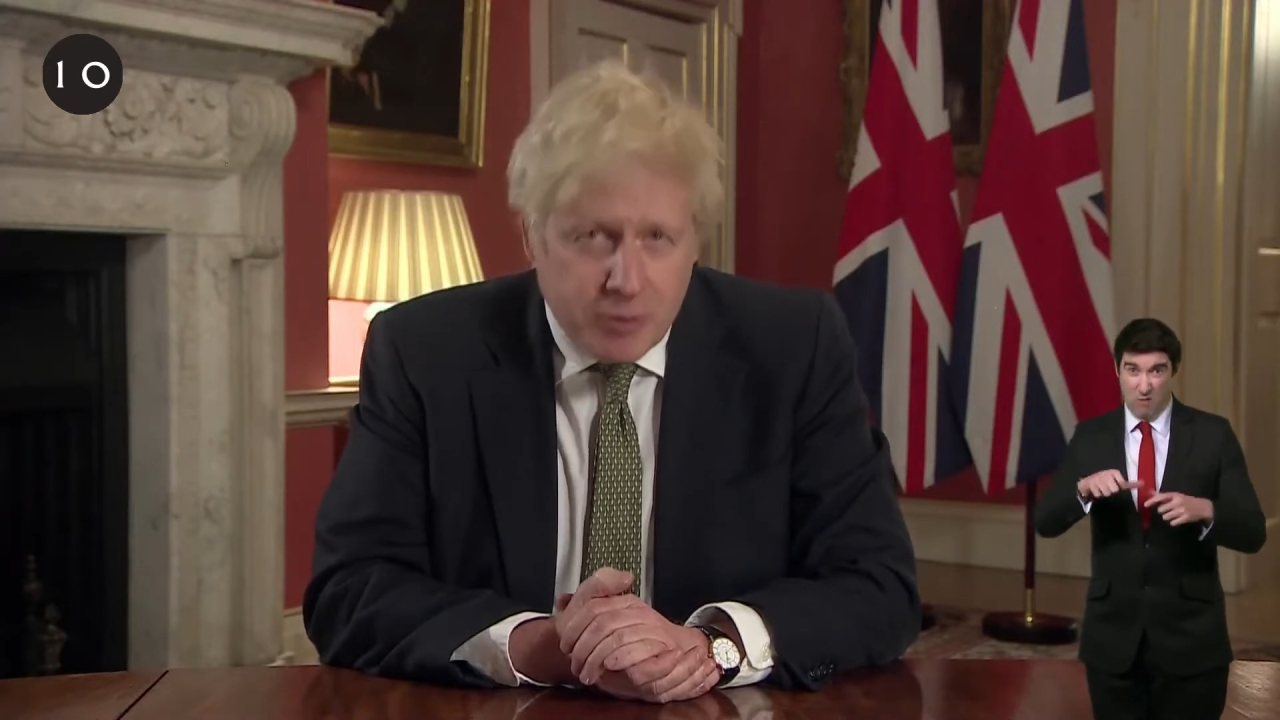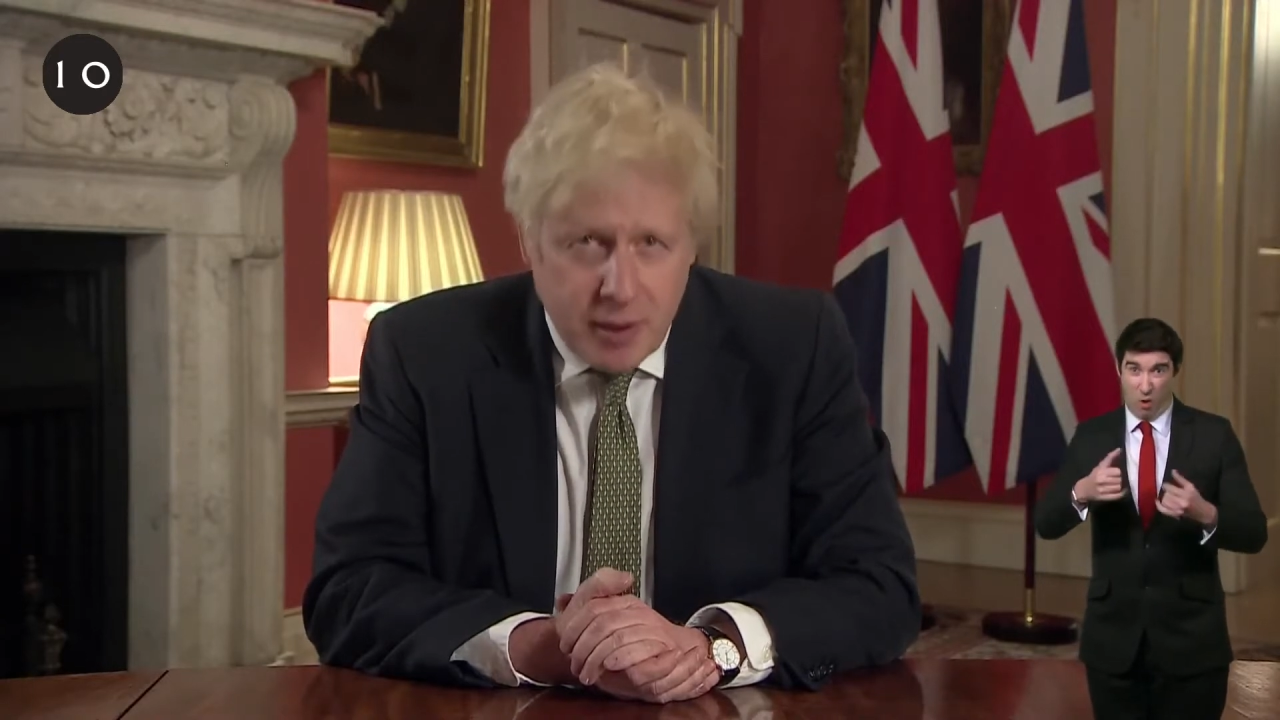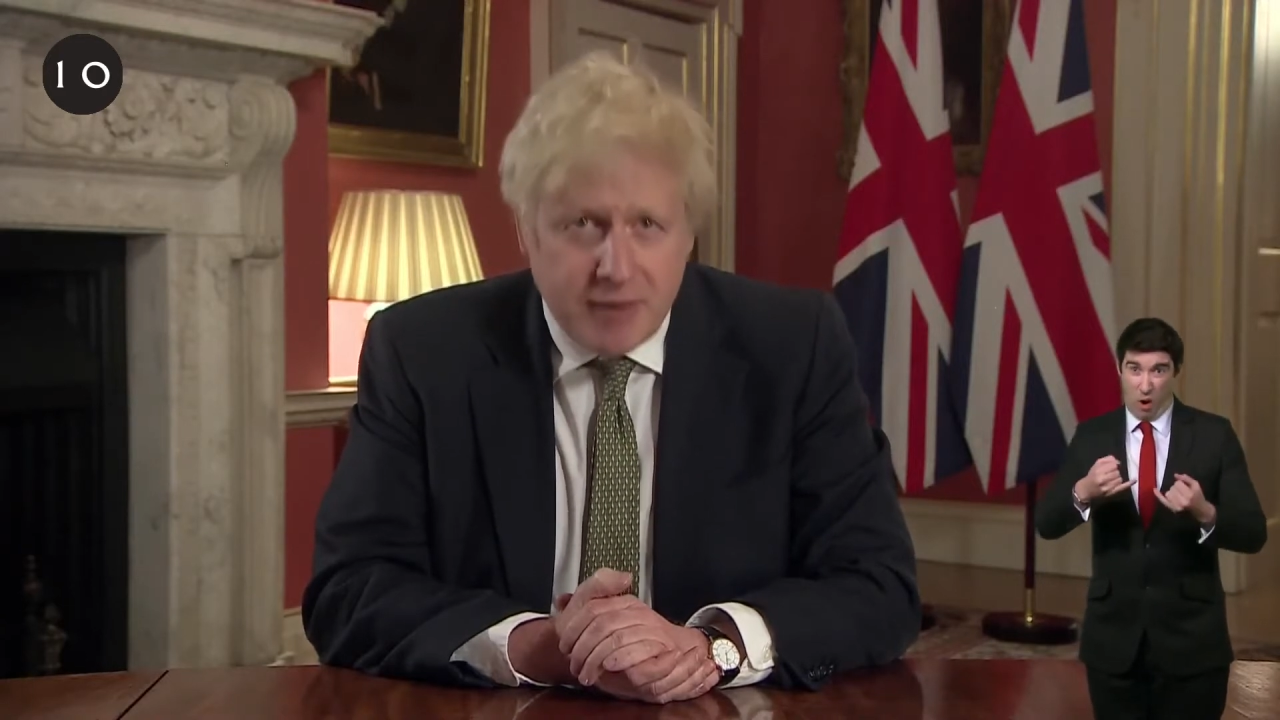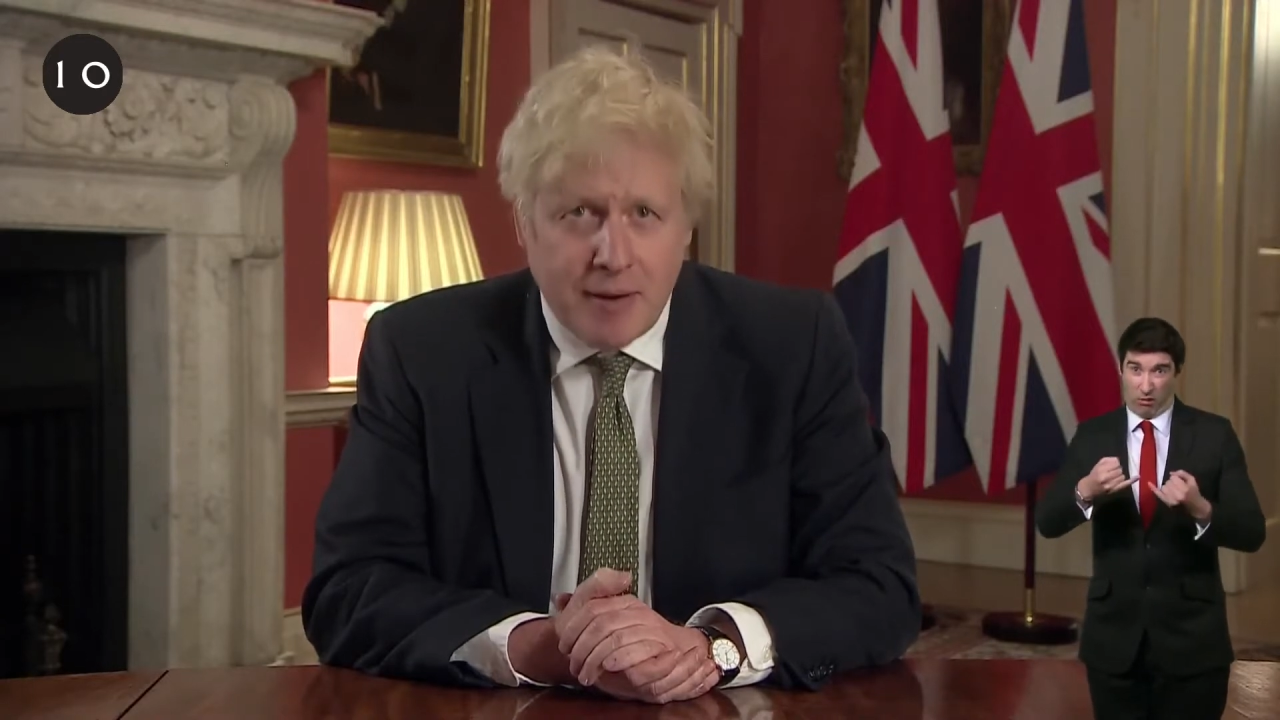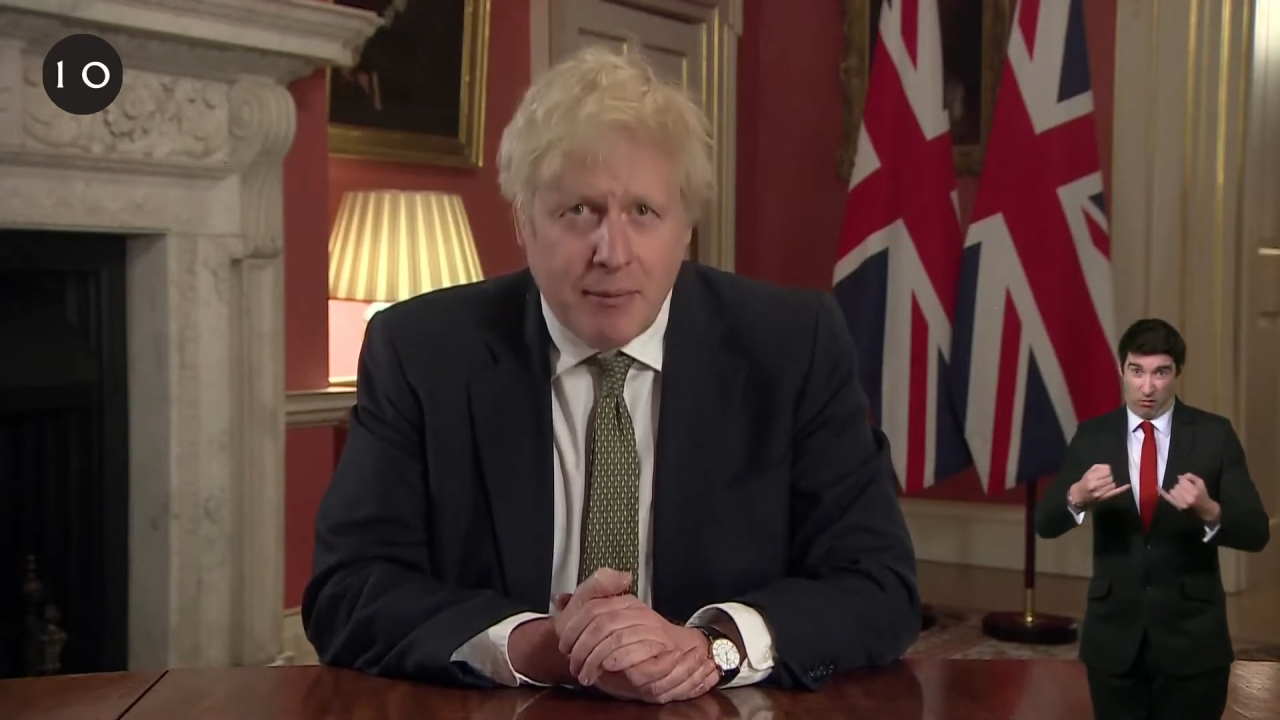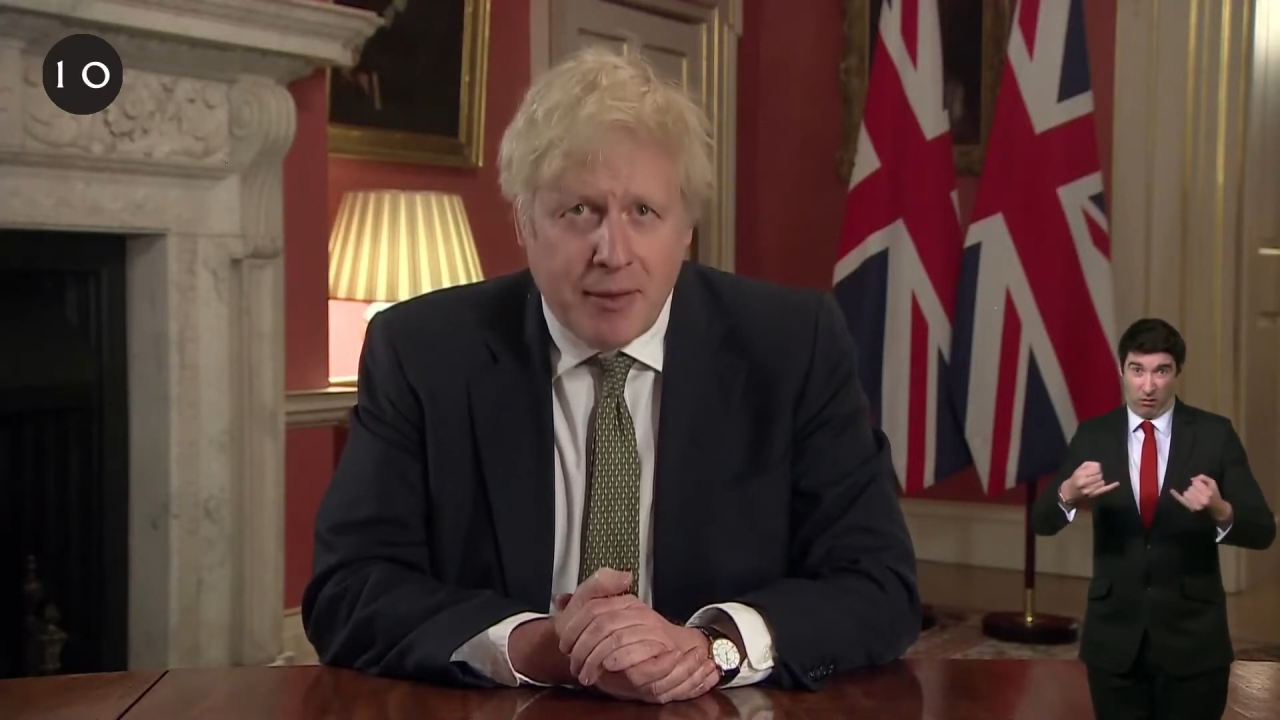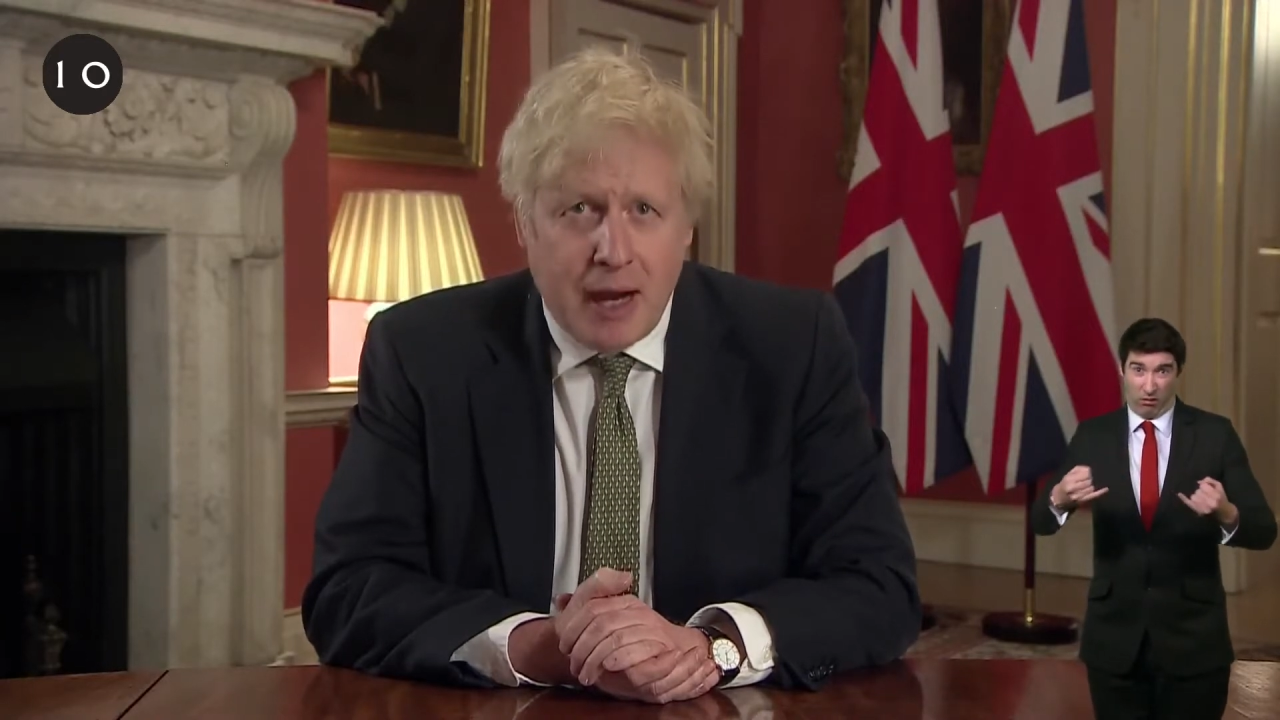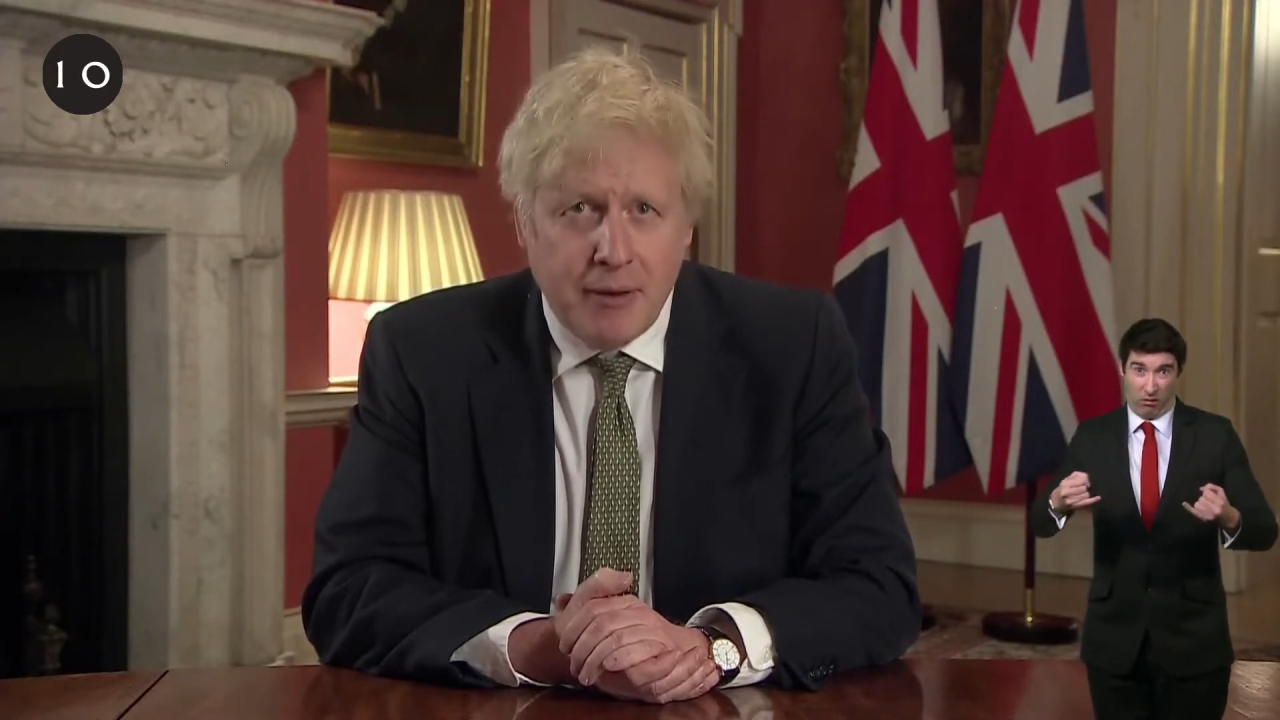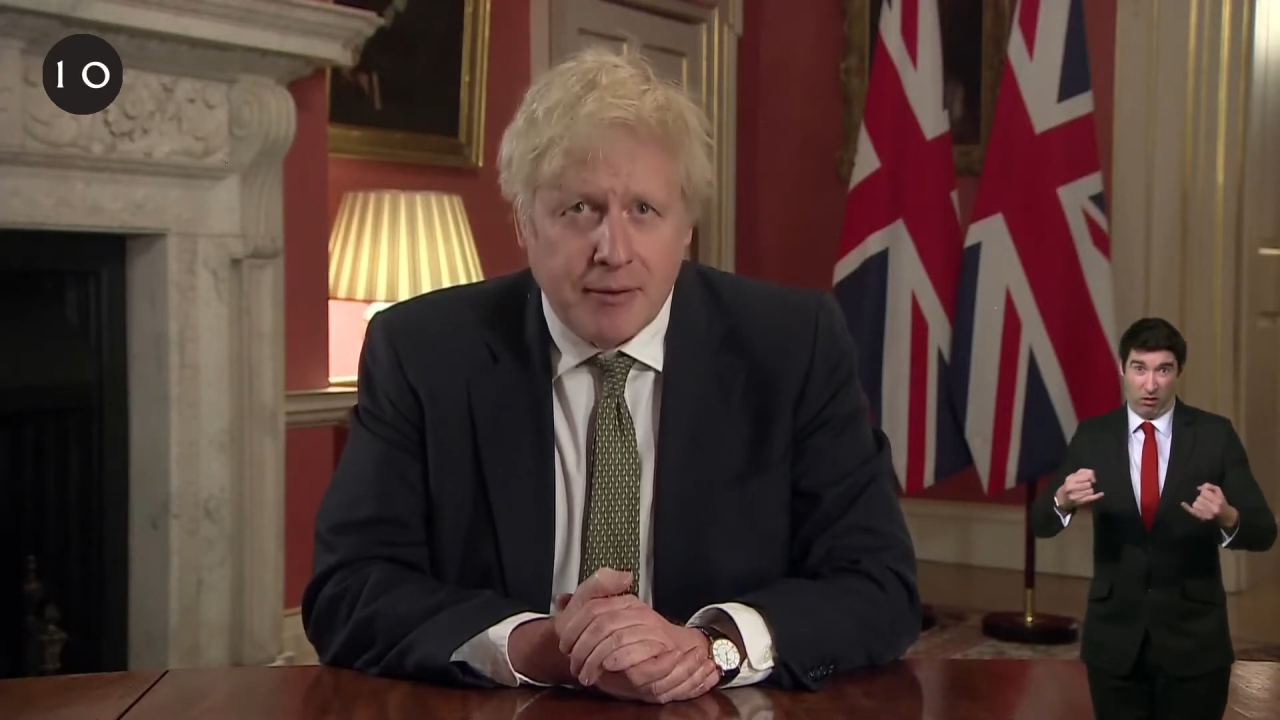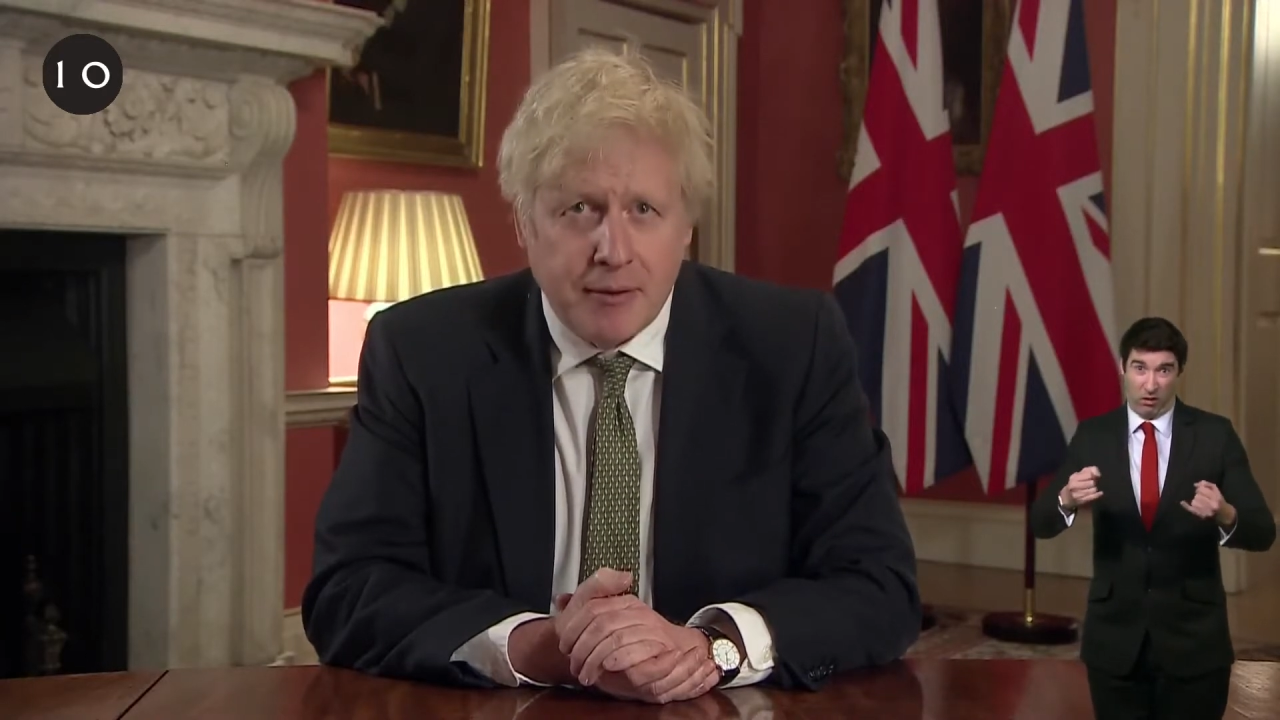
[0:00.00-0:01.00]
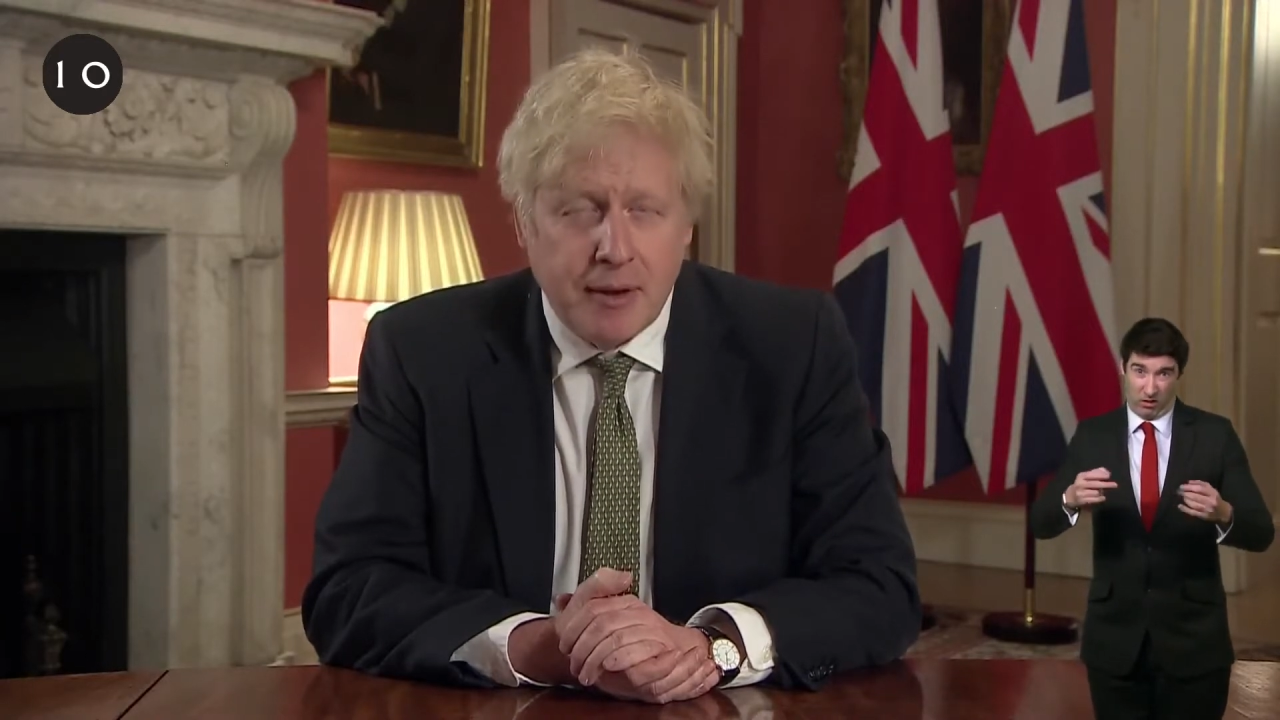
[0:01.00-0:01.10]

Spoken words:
And that number